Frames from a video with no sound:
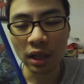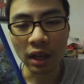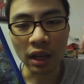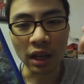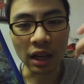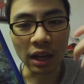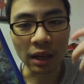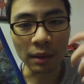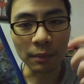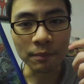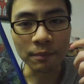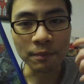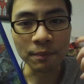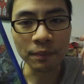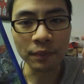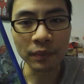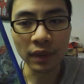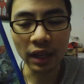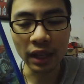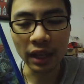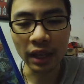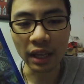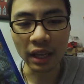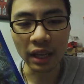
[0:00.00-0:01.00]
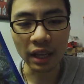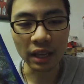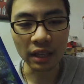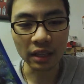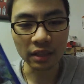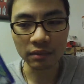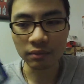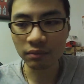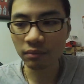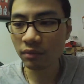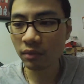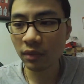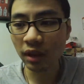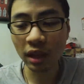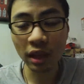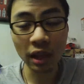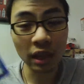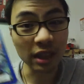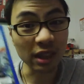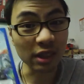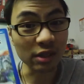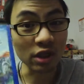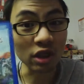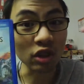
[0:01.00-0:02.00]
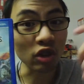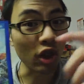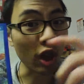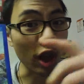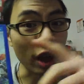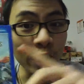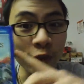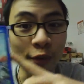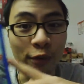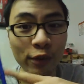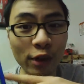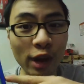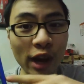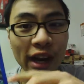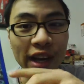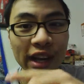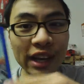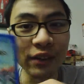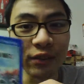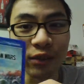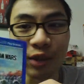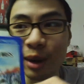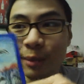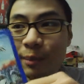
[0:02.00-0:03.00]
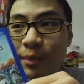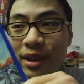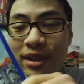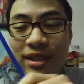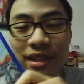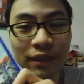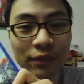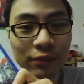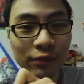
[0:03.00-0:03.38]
And there's a lot of variety of weapons.